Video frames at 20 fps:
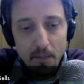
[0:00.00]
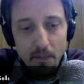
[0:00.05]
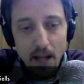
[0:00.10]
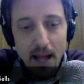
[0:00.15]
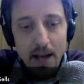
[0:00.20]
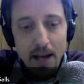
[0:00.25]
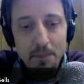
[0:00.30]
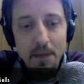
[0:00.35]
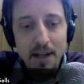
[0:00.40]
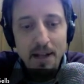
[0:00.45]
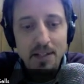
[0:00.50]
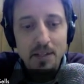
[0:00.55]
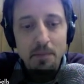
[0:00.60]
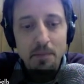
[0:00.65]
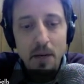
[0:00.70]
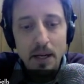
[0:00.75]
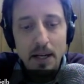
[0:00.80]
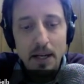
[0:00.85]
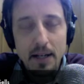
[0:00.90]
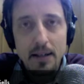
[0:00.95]
and make some
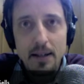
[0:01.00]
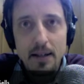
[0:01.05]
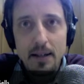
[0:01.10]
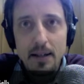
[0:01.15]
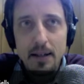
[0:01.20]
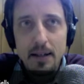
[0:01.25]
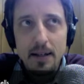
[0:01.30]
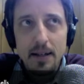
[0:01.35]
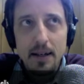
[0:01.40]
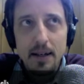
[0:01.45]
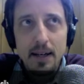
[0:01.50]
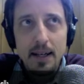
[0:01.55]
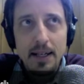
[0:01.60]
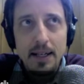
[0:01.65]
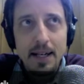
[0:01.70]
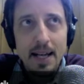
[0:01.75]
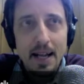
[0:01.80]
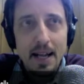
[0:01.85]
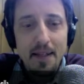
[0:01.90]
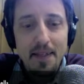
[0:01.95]
money. And
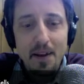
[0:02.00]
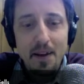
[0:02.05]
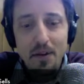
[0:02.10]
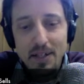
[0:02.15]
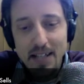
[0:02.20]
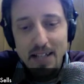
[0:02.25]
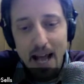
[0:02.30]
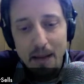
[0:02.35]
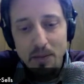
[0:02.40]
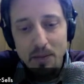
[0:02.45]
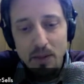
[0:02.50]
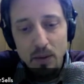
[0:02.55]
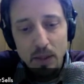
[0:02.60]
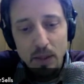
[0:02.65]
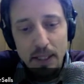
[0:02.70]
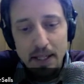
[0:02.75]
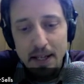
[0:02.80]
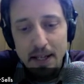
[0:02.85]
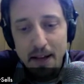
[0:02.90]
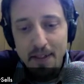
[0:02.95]
again, there is
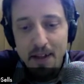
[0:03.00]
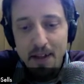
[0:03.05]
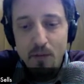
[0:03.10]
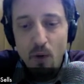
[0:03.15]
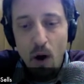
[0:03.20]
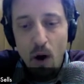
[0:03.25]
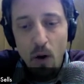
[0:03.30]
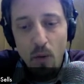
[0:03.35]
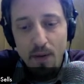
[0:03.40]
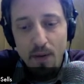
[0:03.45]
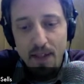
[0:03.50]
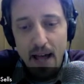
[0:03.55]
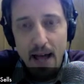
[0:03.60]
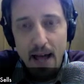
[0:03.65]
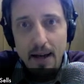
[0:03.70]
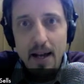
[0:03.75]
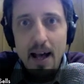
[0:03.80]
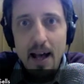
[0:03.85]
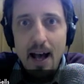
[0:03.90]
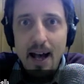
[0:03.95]
absolutely nothing wrong with
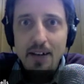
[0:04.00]
that.